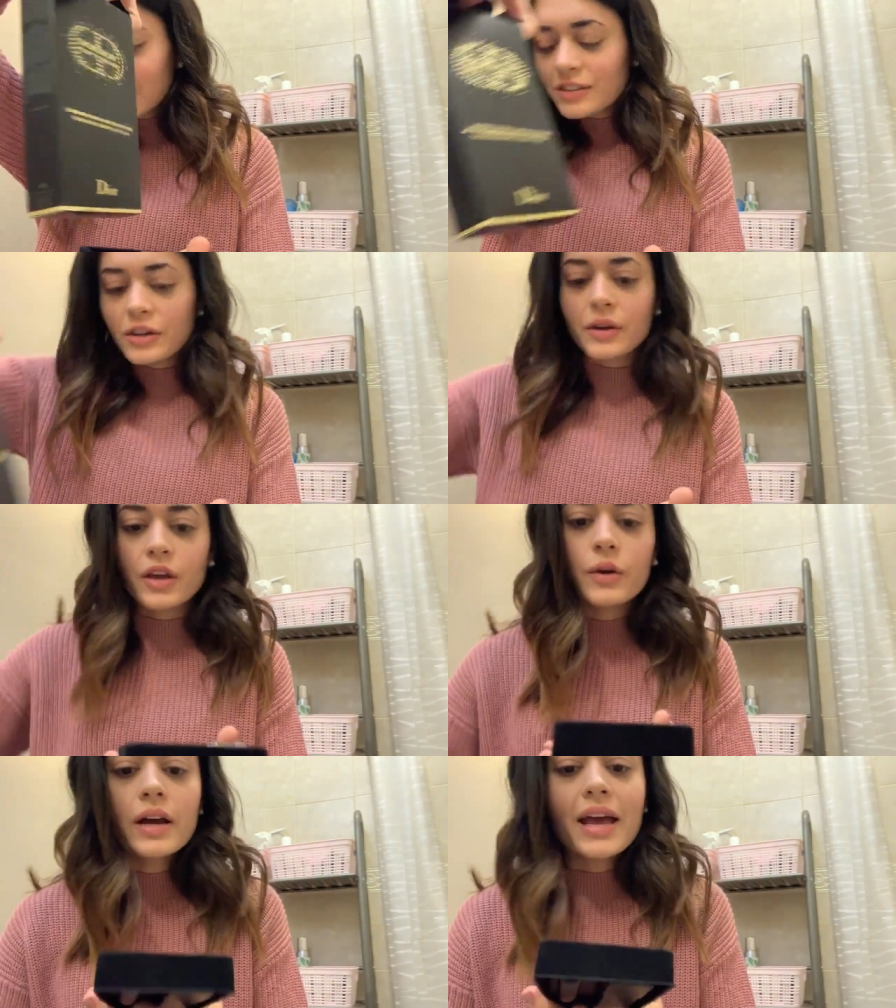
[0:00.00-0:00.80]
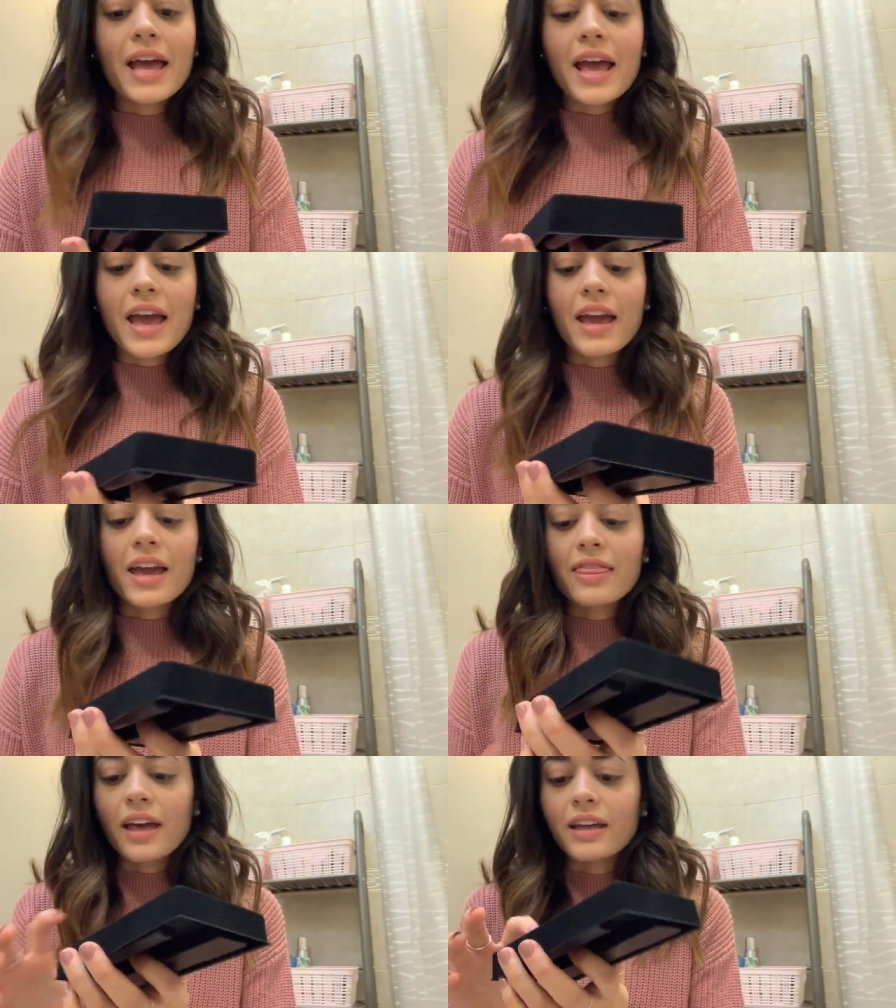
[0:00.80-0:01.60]
it's so cute.
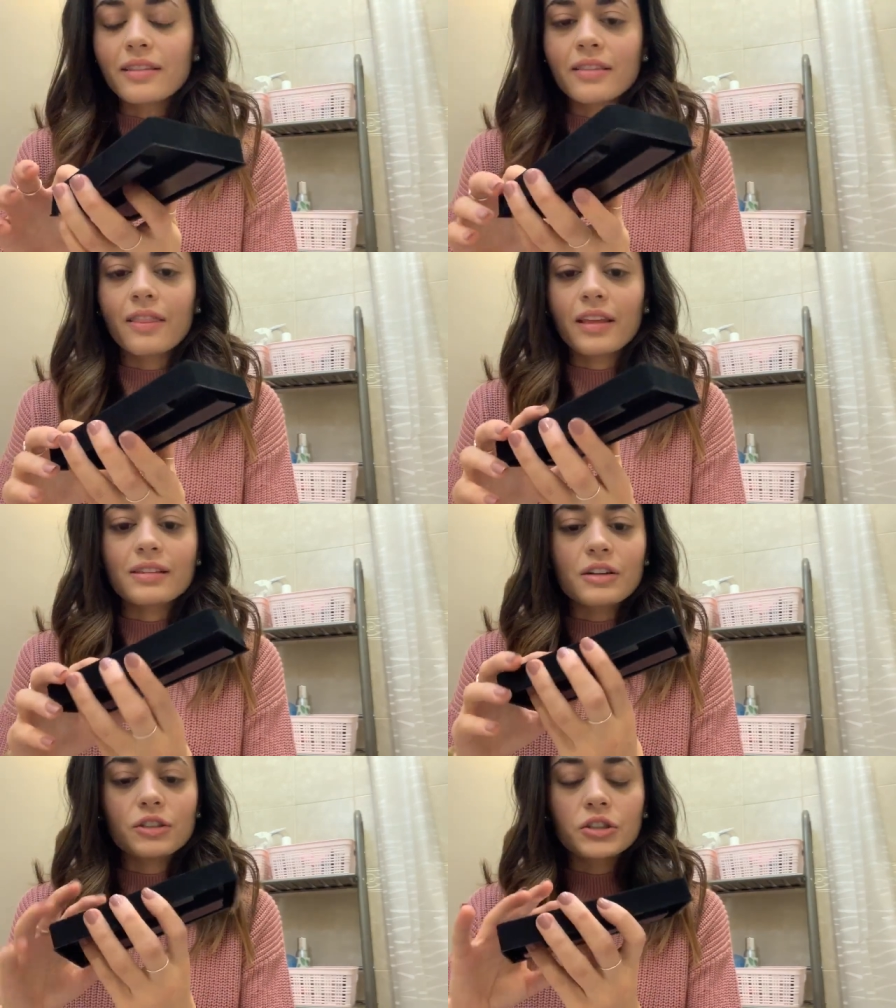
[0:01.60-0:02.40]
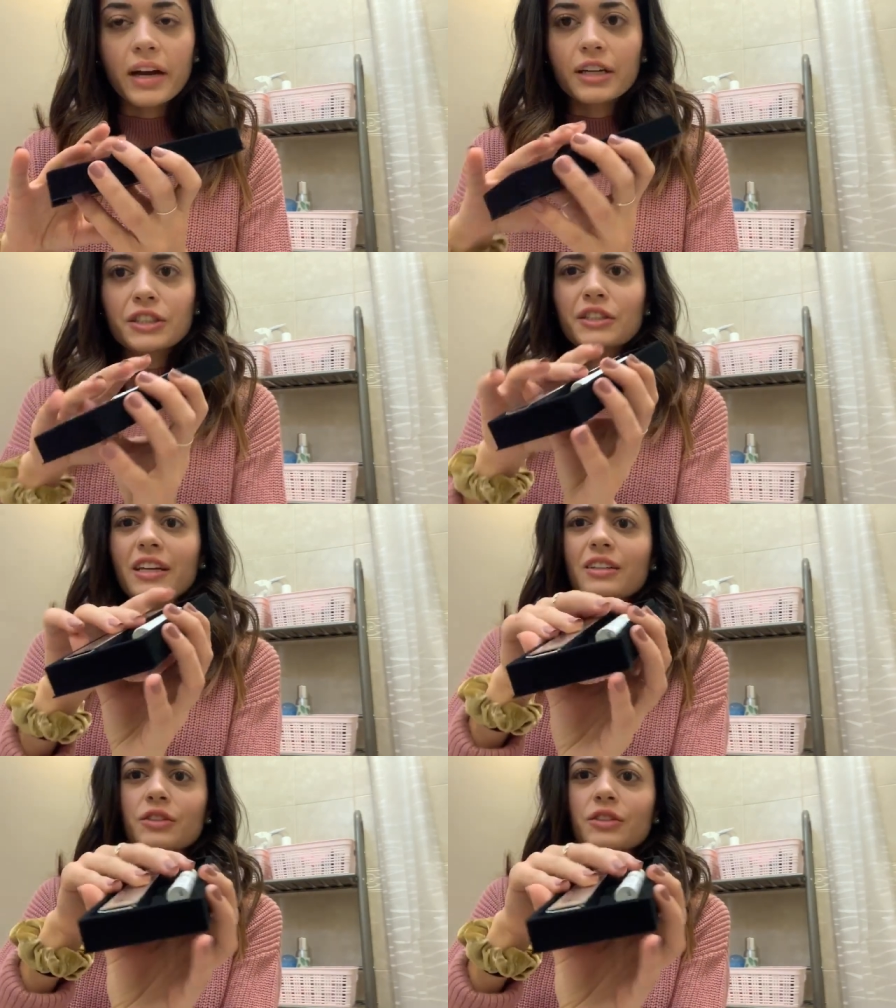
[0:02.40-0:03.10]
And then this little tray actually looks like a